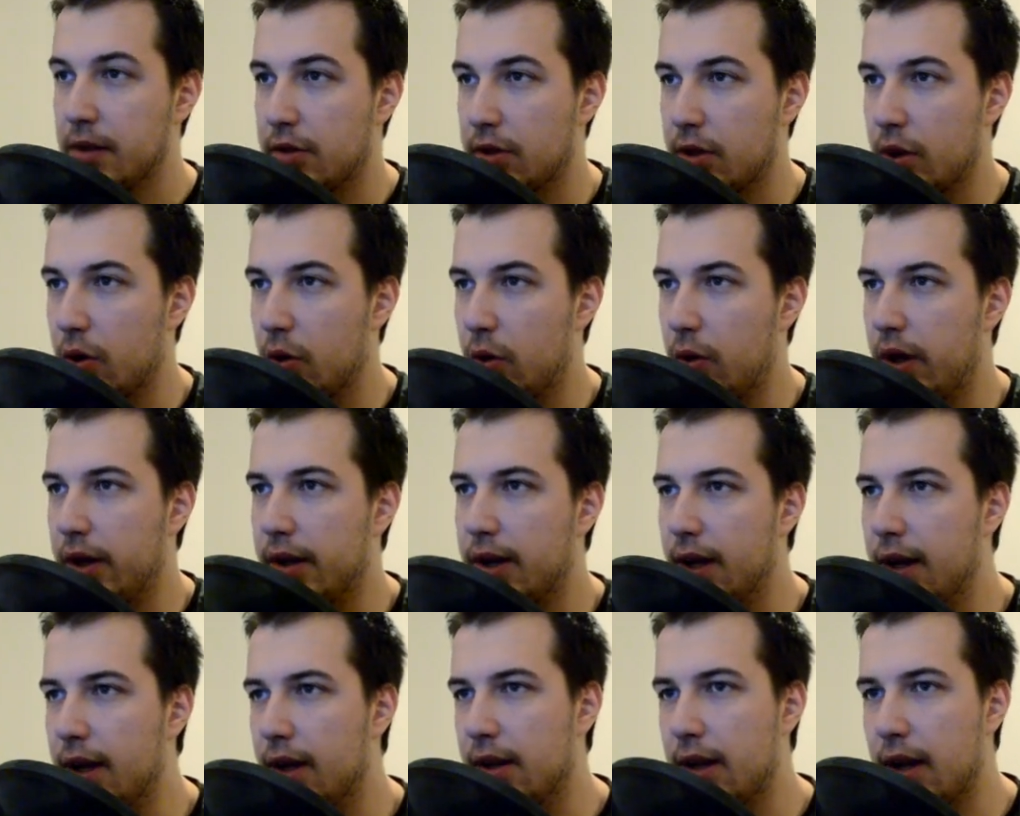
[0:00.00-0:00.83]
So
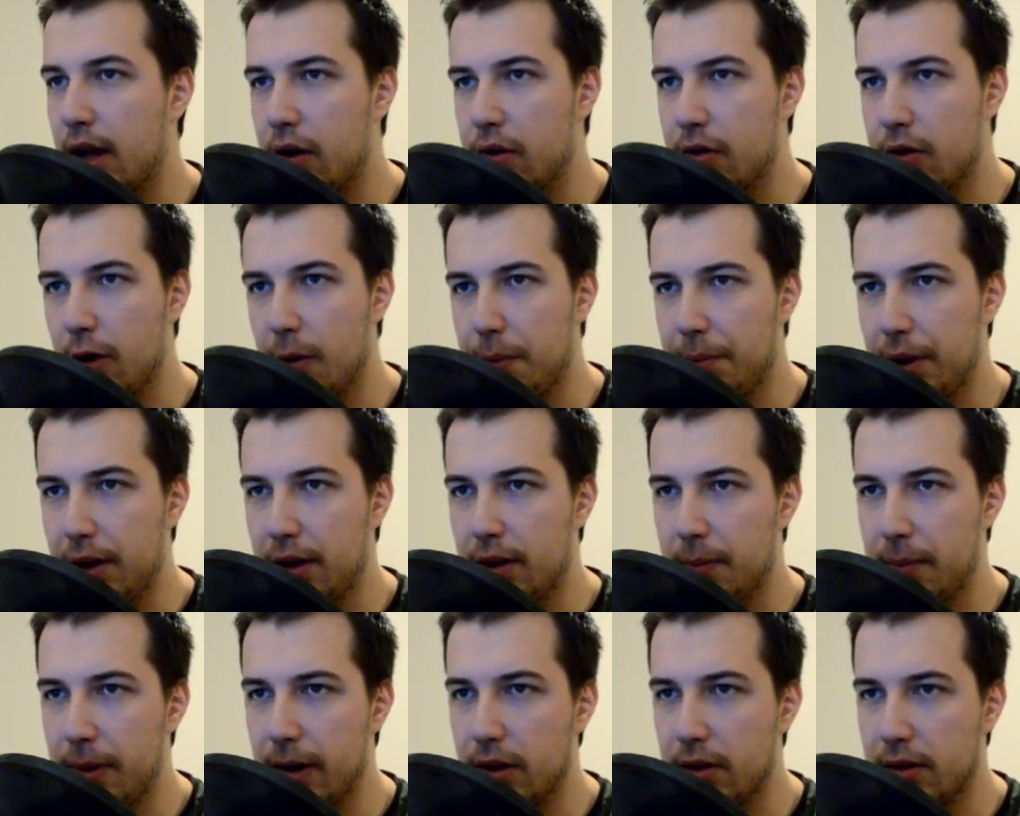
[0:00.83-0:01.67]
again, now copy
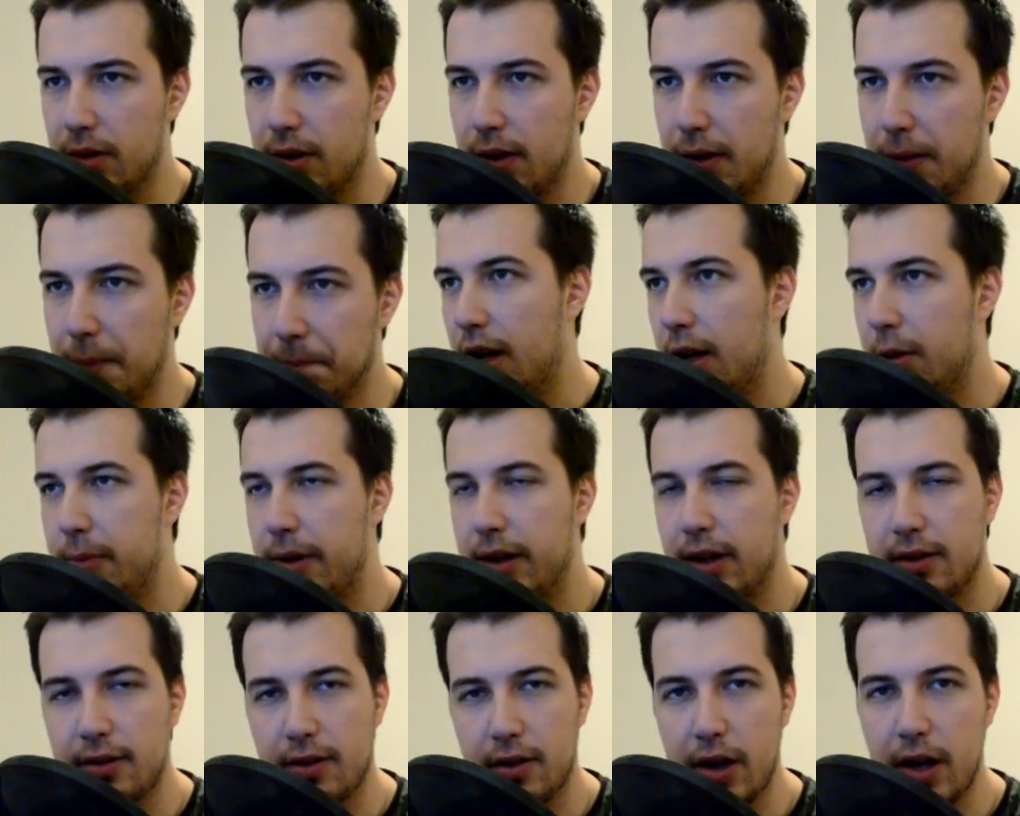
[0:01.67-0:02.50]
the melody and
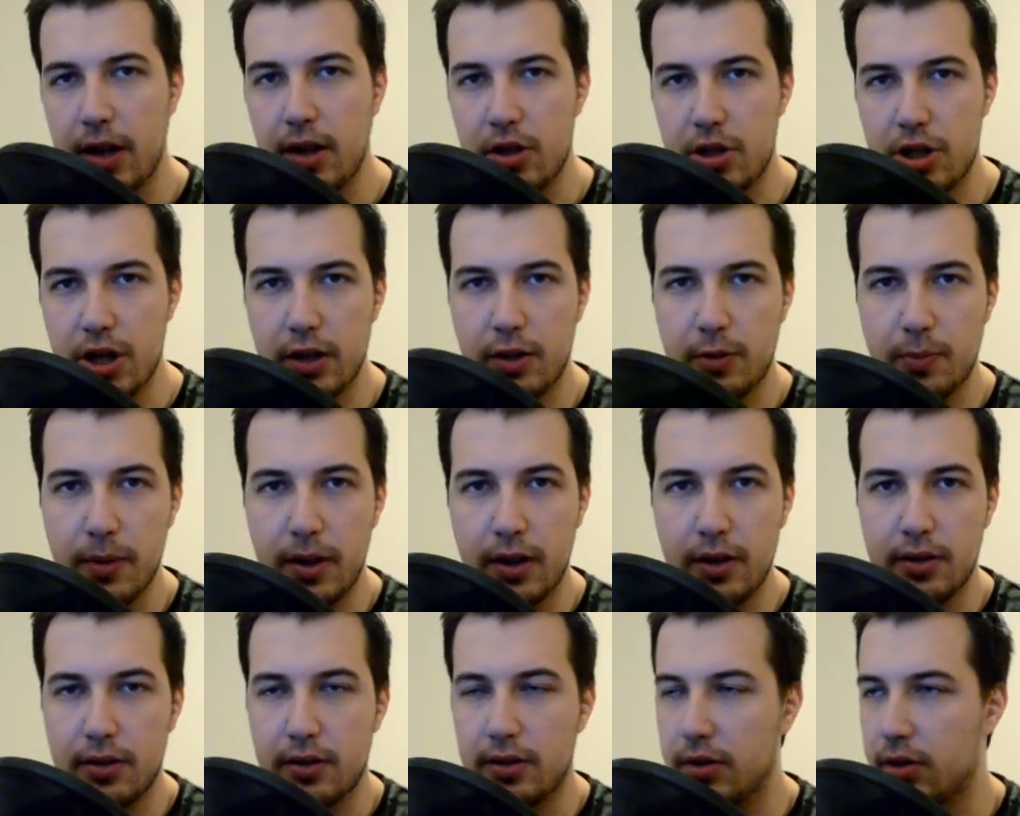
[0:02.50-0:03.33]
make slight
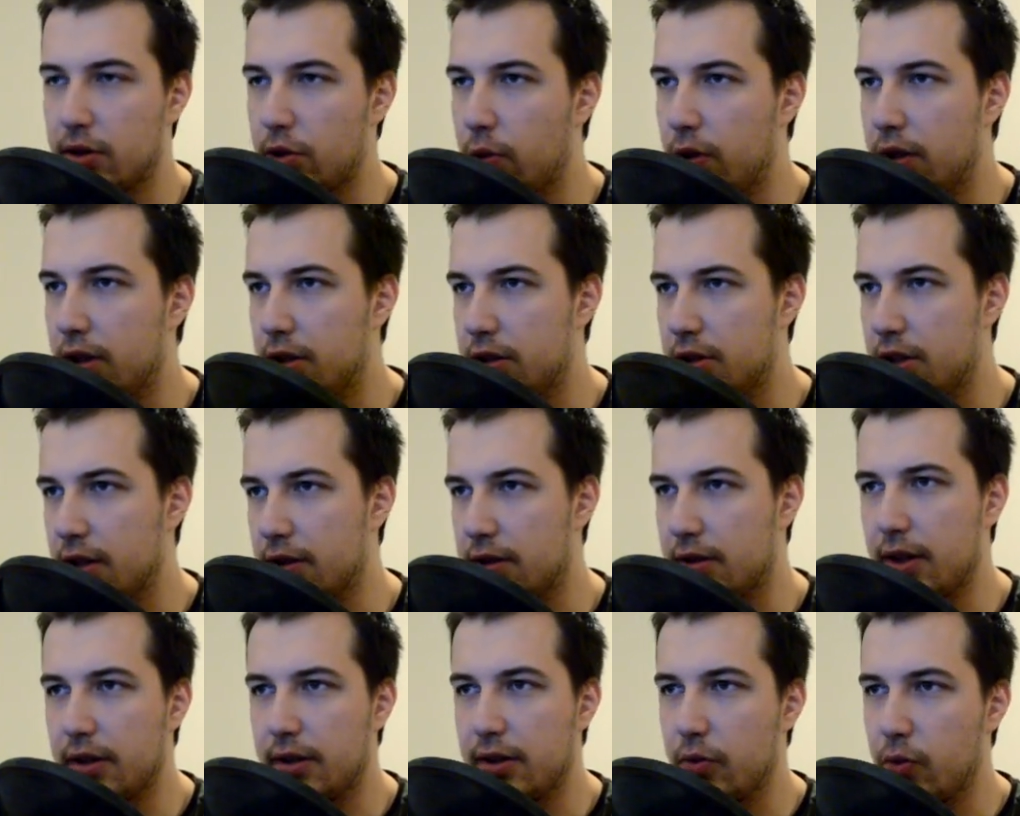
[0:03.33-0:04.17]
adjustments so it
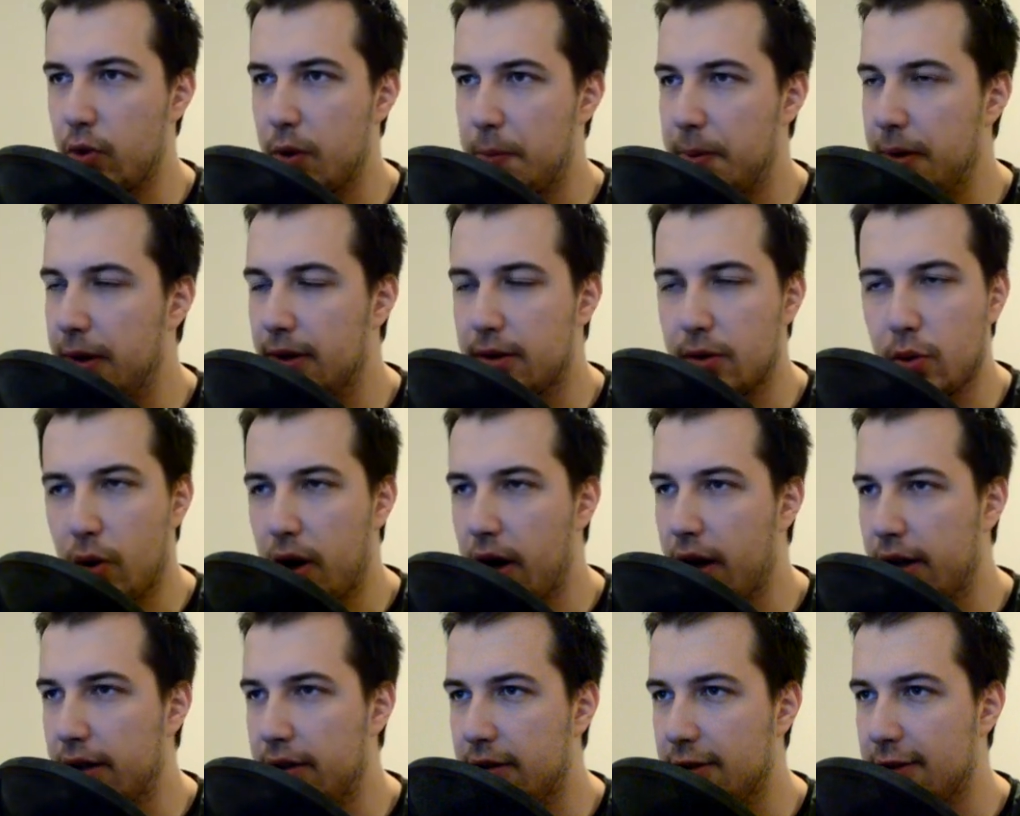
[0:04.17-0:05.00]
just doesn't repeat
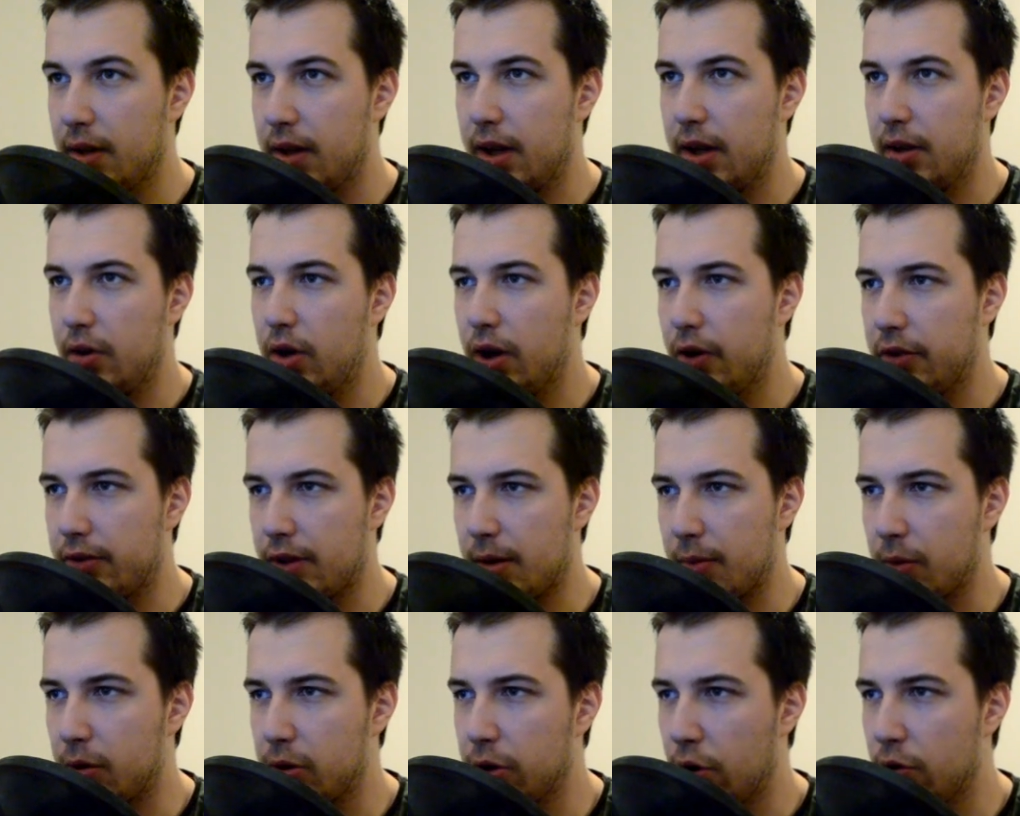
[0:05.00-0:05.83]
twice and you have
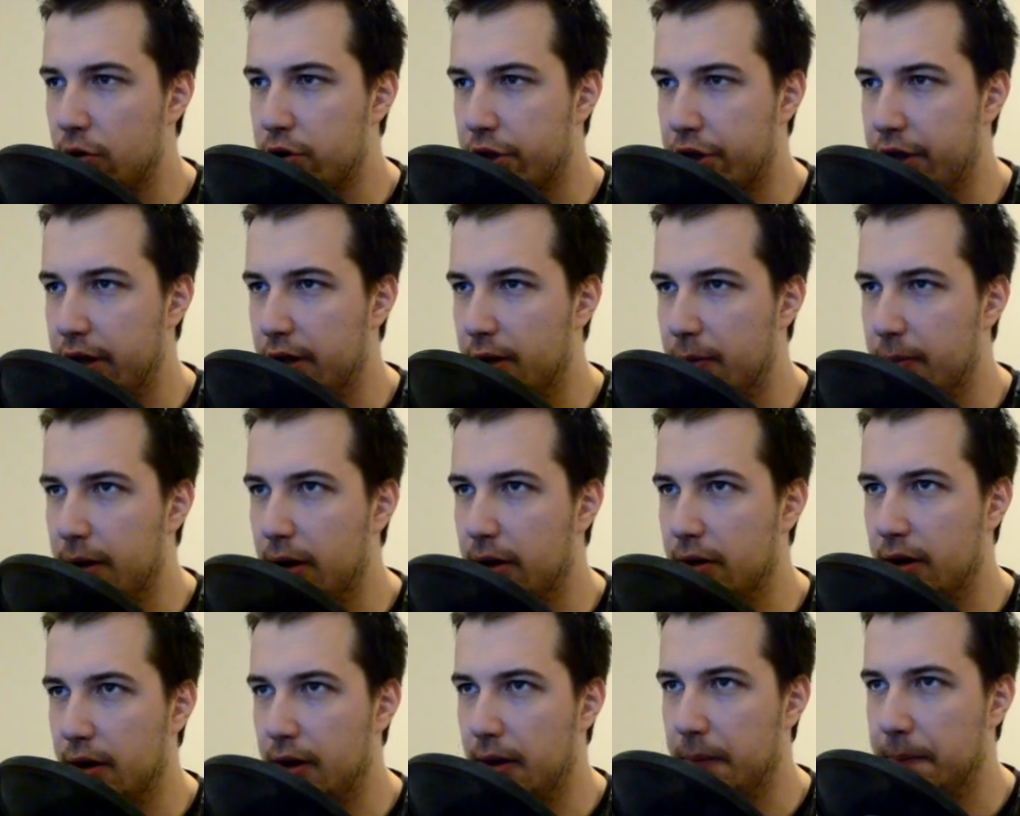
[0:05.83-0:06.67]
some closure in the
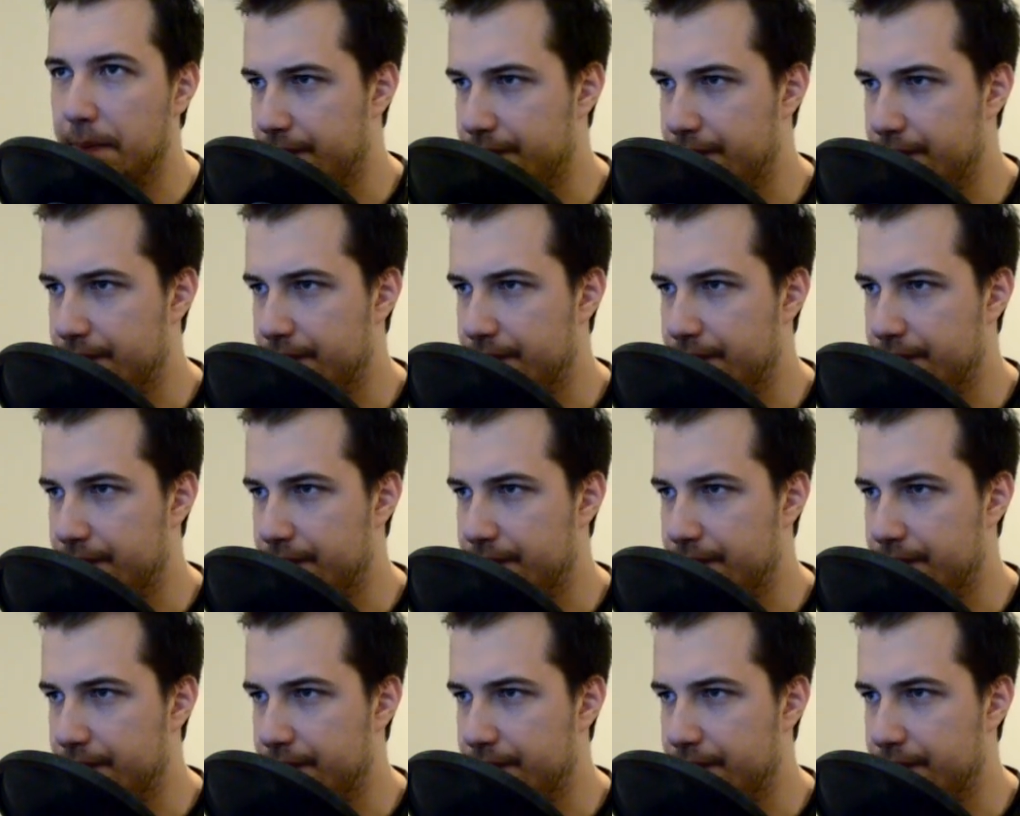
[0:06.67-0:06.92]
melody.